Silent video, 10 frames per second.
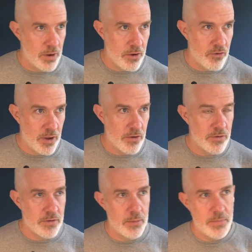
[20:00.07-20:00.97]
world
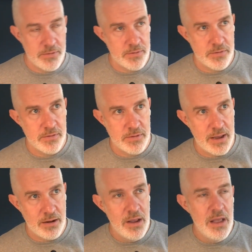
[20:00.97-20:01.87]
exchanges on businesses
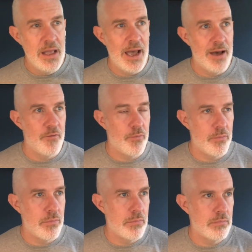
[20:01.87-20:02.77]
that have
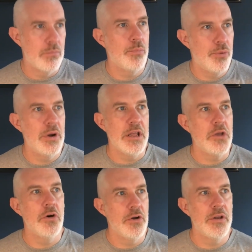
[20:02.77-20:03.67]
pretty
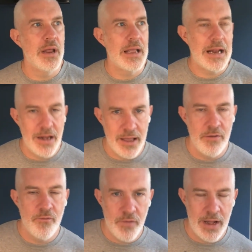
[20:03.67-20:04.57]
good, clean
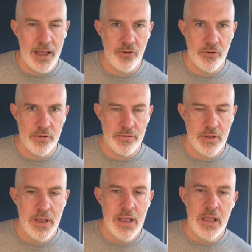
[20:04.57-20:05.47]
financials,
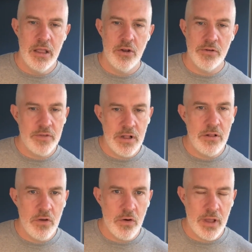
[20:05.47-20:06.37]
you're still
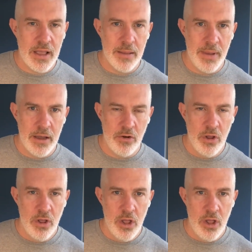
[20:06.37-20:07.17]
talking about